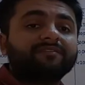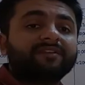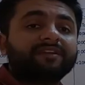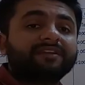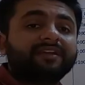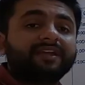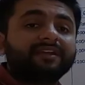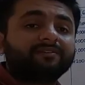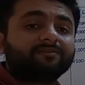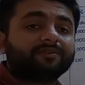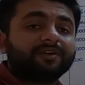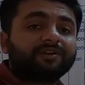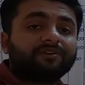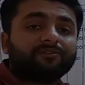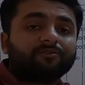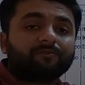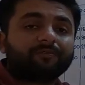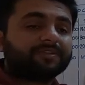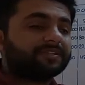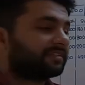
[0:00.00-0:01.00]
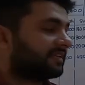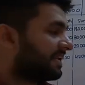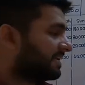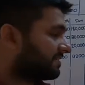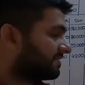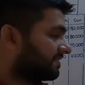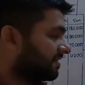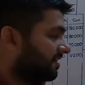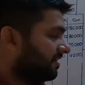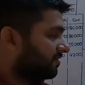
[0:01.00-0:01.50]
will get 1 rupees
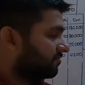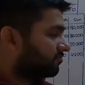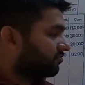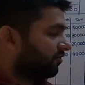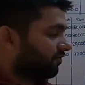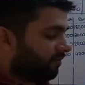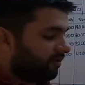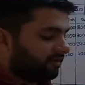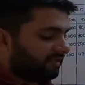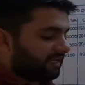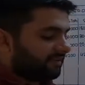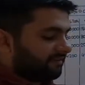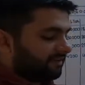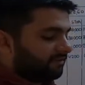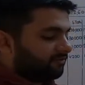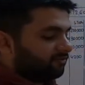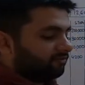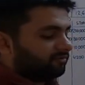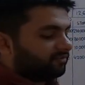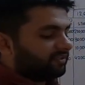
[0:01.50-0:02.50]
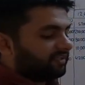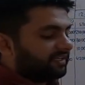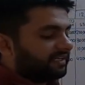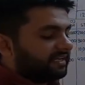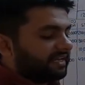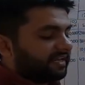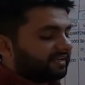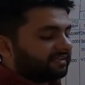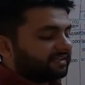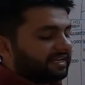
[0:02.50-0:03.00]
less. So what I will do,
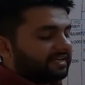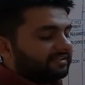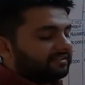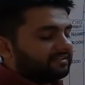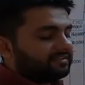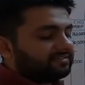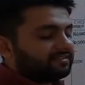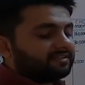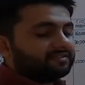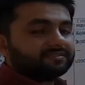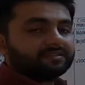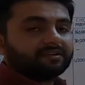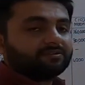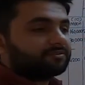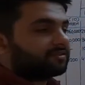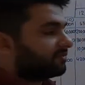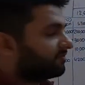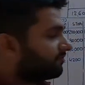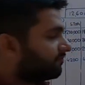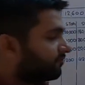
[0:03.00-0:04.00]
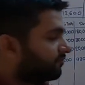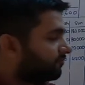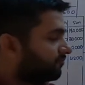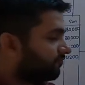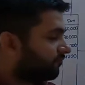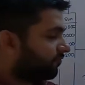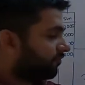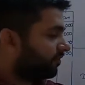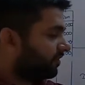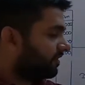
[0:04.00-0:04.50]

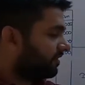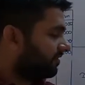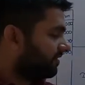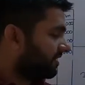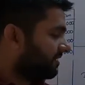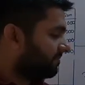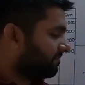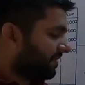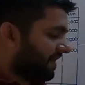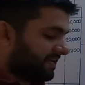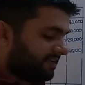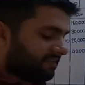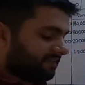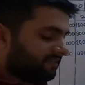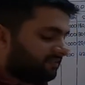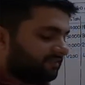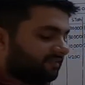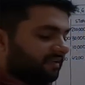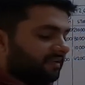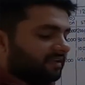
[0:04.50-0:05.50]
3,96,400 minus